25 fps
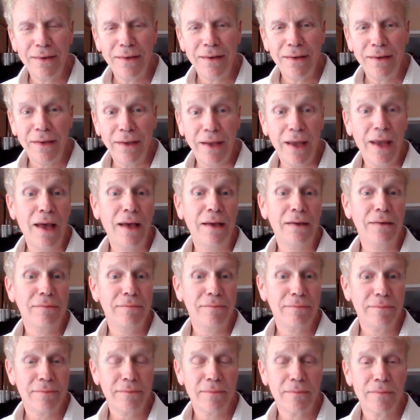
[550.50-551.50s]
Yeah,
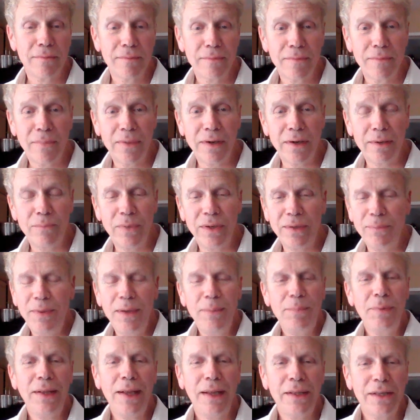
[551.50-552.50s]
but but
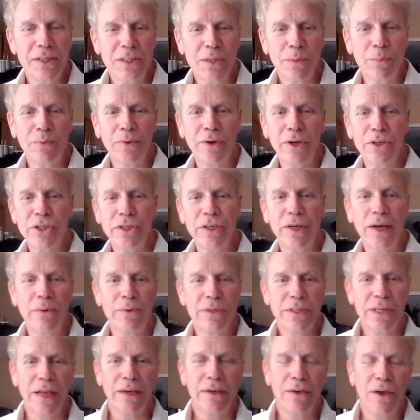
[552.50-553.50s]
people had this impression I
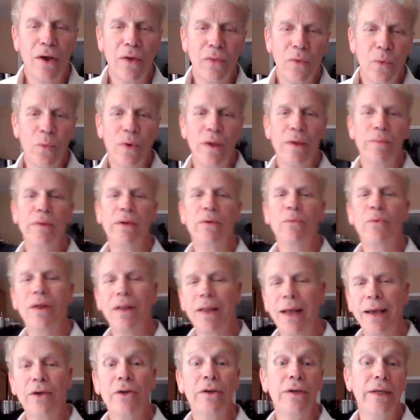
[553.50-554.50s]
was getting all the women. Well,
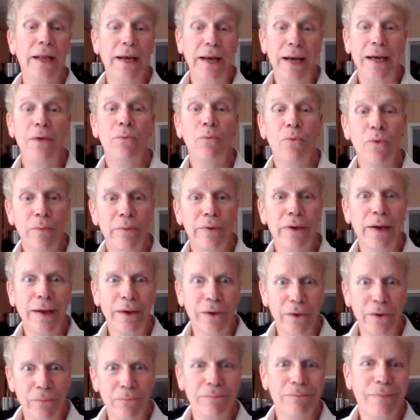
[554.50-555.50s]
I could get any woman I
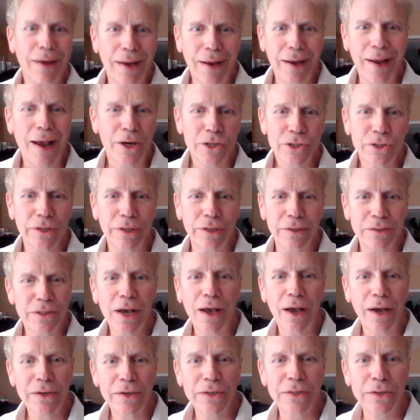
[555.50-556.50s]
could I actually
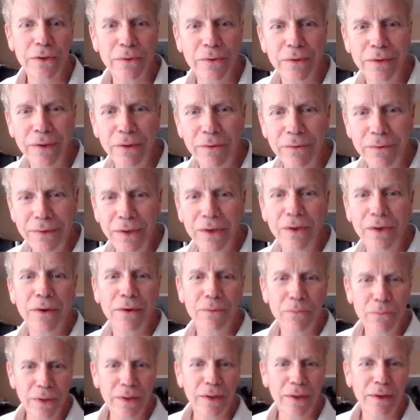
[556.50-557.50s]
talk to, if, you know,
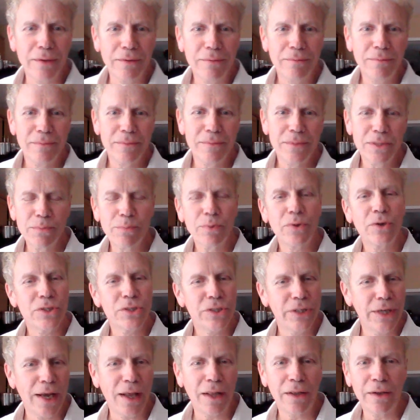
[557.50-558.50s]
with a
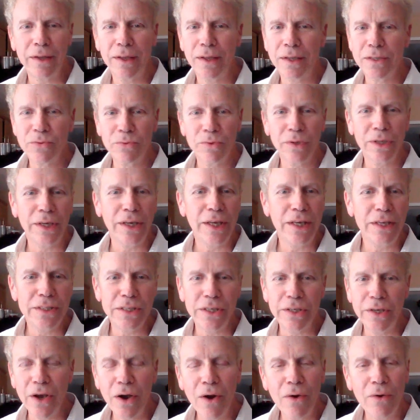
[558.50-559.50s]
personality that's really
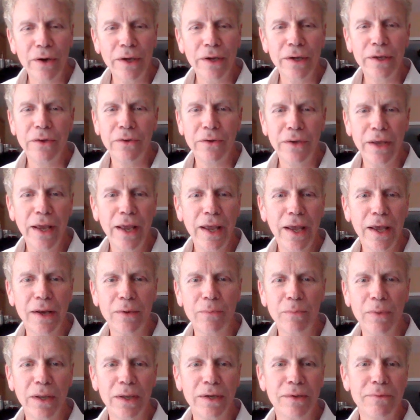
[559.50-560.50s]
easygoing. You
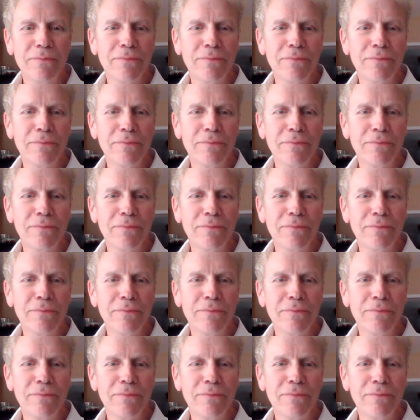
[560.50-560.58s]
can, but